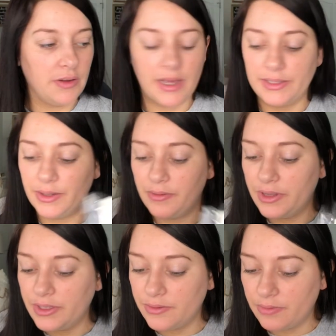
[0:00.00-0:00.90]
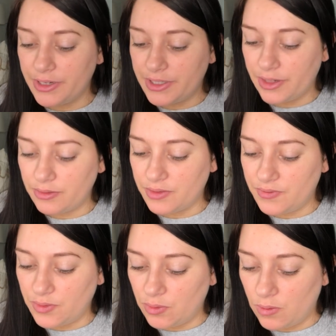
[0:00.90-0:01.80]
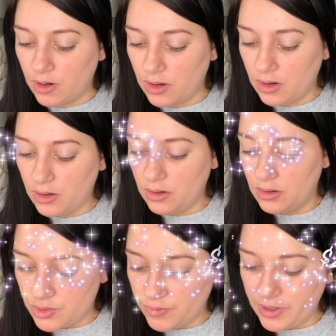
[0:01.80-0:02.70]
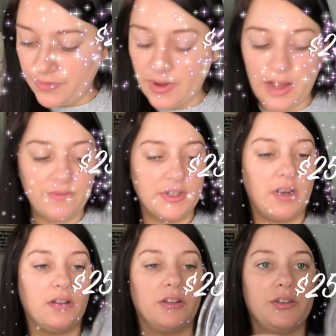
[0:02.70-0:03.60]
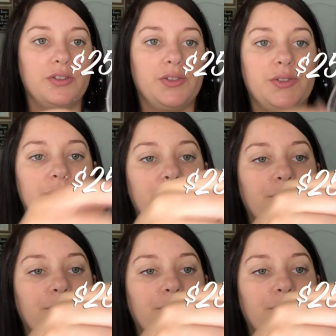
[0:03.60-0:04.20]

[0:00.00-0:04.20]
Okay, so this retails for $25.